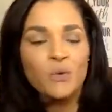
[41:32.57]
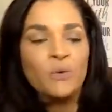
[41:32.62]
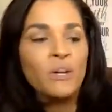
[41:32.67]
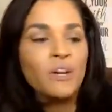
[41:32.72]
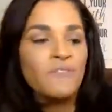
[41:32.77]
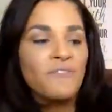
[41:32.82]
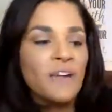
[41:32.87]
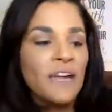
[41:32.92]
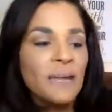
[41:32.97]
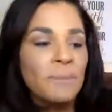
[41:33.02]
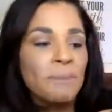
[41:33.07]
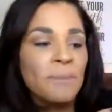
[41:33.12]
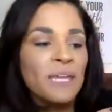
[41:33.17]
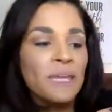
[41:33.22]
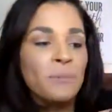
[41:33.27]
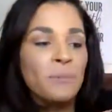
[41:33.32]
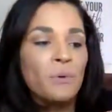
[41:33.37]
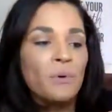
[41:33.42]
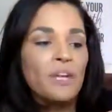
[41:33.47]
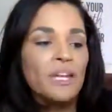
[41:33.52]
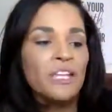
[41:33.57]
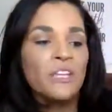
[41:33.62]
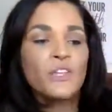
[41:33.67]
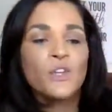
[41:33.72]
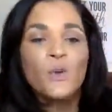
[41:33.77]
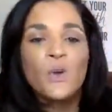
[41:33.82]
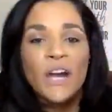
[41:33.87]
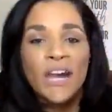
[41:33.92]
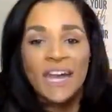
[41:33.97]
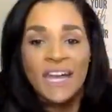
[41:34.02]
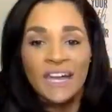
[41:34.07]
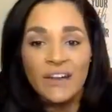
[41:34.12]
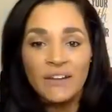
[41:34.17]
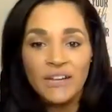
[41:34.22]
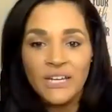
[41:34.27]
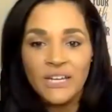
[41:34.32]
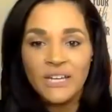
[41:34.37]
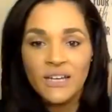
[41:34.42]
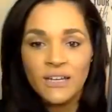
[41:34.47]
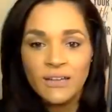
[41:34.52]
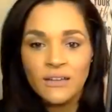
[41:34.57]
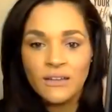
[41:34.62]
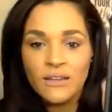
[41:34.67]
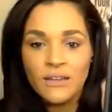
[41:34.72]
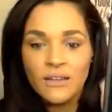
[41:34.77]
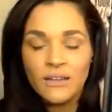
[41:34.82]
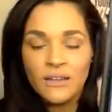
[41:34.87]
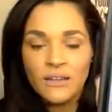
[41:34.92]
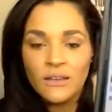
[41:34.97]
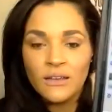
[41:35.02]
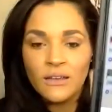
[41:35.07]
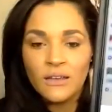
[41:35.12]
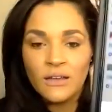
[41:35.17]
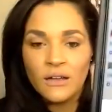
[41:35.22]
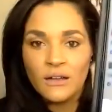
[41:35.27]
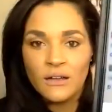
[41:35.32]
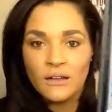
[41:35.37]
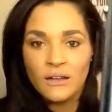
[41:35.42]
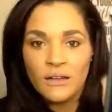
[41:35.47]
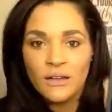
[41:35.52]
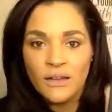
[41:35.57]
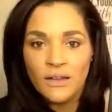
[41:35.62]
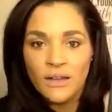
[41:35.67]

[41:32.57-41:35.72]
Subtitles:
You want to find people in your area? Look,